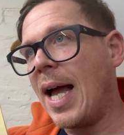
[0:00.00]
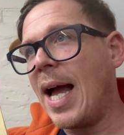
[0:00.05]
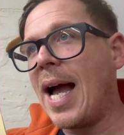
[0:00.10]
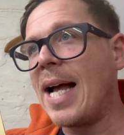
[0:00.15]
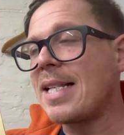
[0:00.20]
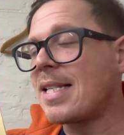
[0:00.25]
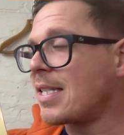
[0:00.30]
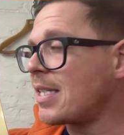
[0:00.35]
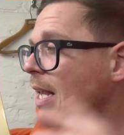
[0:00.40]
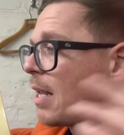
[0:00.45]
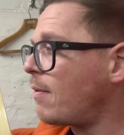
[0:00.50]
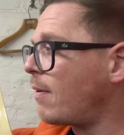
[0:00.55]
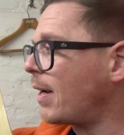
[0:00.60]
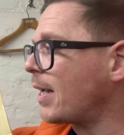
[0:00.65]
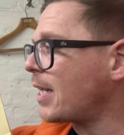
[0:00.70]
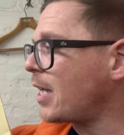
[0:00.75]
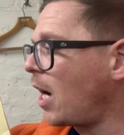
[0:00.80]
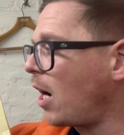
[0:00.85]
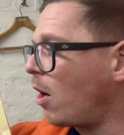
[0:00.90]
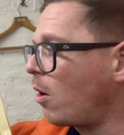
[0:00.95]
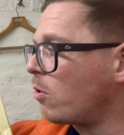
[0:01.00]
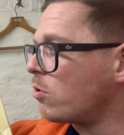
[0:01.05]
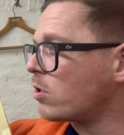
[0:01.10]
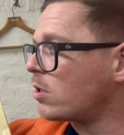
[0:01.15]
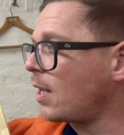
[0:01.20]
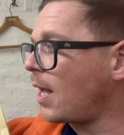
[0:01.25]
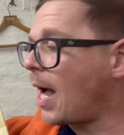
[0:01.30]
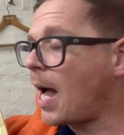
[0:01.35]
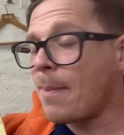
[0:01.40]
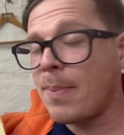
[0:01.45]
And see where it
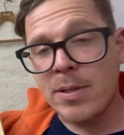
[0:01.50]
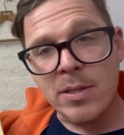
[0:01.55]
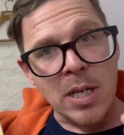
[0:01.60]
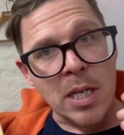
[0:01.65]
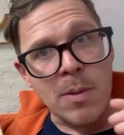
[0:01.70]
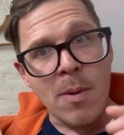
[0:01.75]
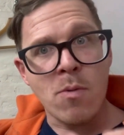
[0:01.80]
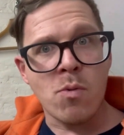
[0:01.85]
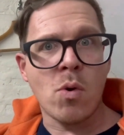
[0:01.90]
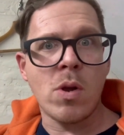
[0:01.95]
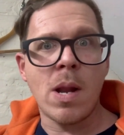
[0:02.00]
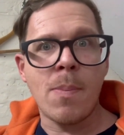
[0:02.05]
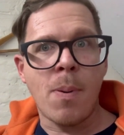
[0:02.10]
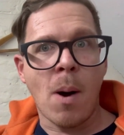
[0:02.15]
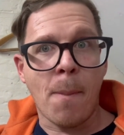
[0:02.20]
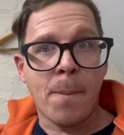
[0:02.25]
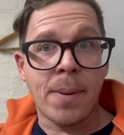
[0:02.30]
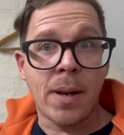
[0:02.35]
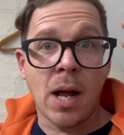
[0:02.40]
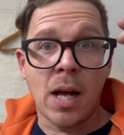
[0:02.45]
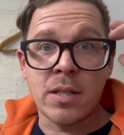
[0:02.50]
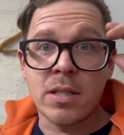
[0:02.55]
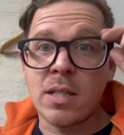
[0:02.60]
goes. ABBA seems to be really popular